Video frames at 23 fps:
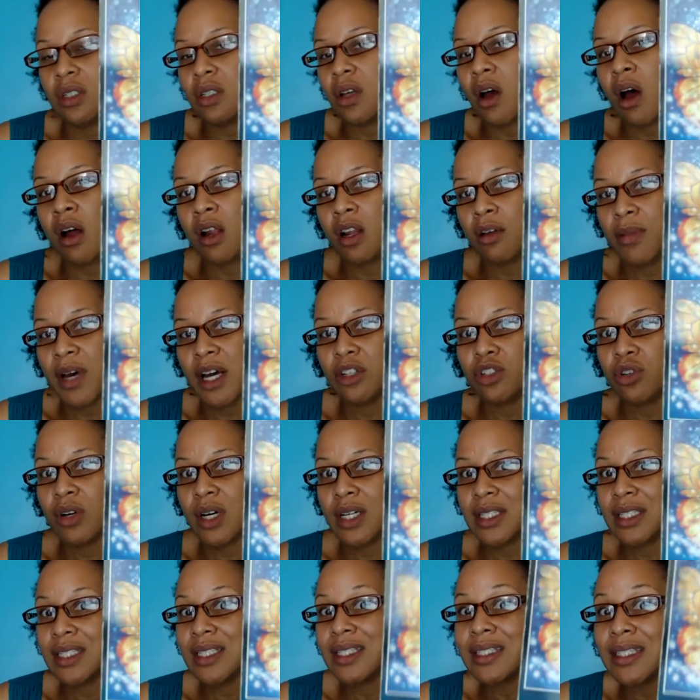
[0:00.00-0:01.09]
is all about trying
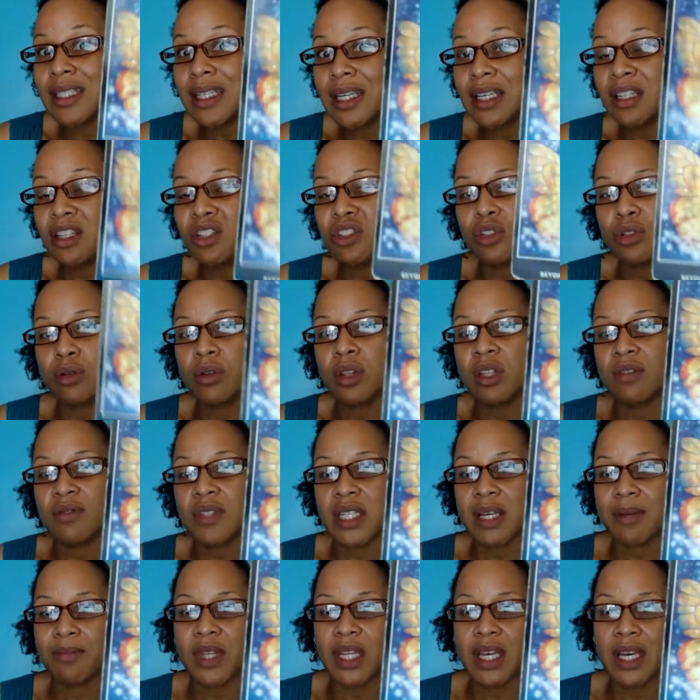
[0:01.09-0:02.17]
to see the truth of
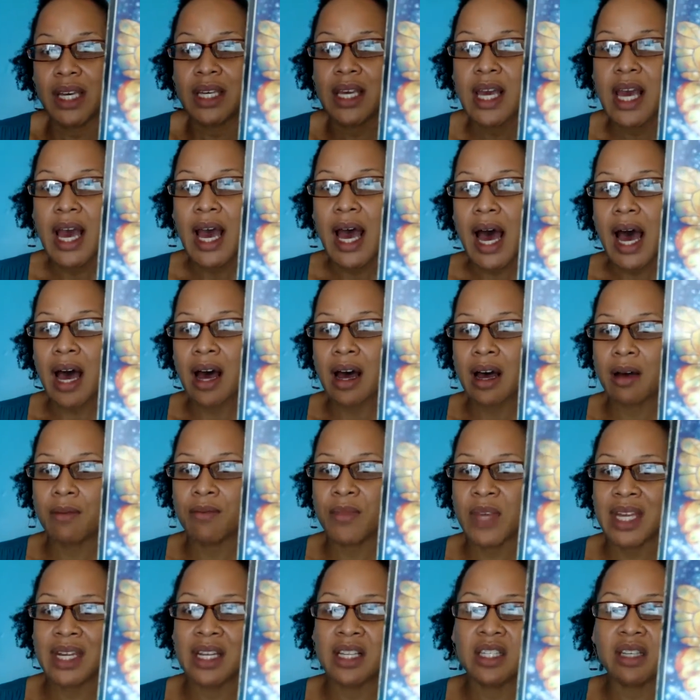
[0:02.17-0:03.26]
something,
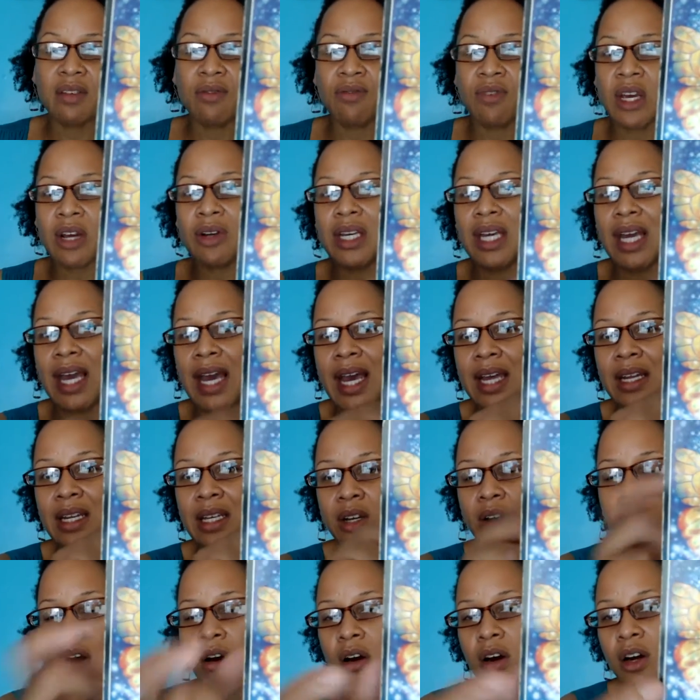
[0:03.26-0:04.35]
and it's a very heady
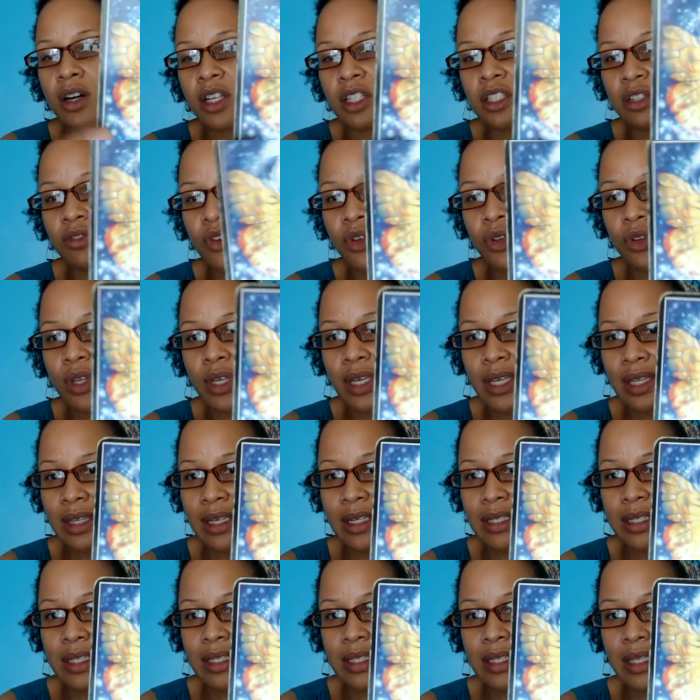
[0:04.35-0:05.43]
card, because if you look at
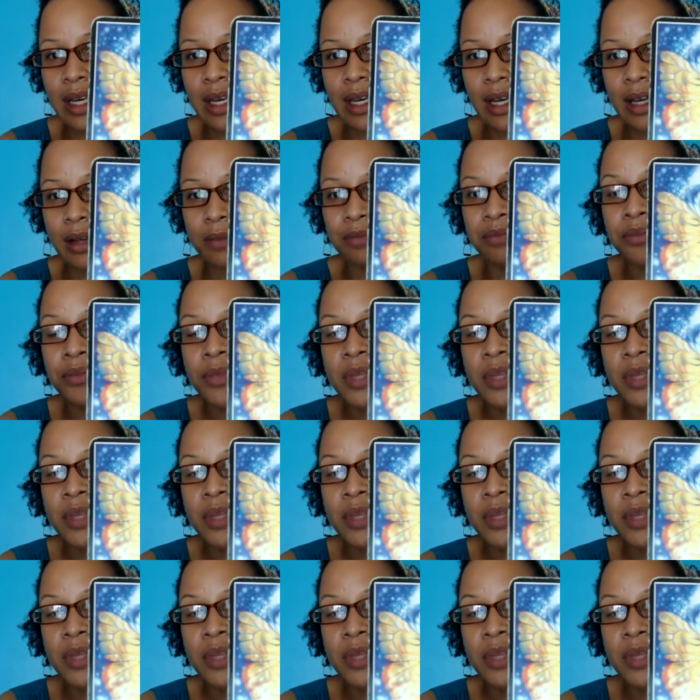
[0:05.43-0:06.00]
this, it's like a